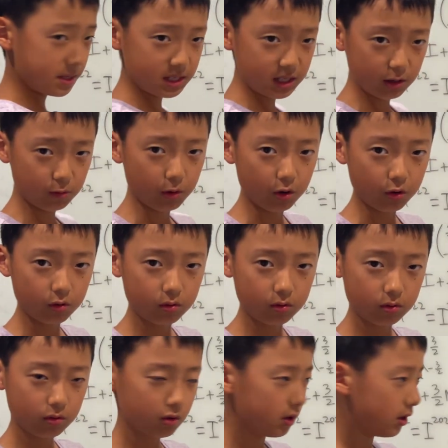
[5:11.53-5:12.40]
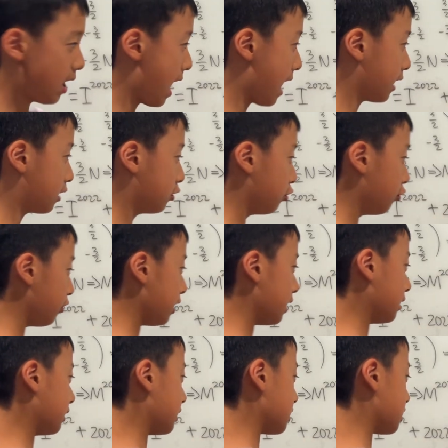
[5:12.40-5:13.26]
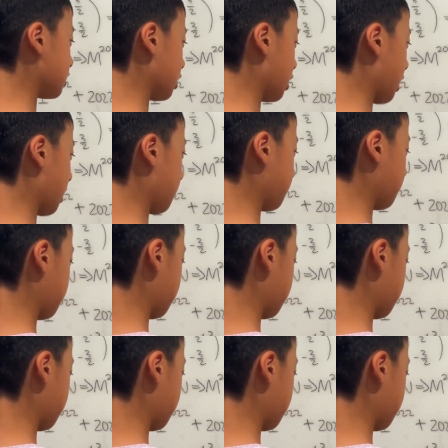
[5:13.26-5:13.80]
zero, including this term.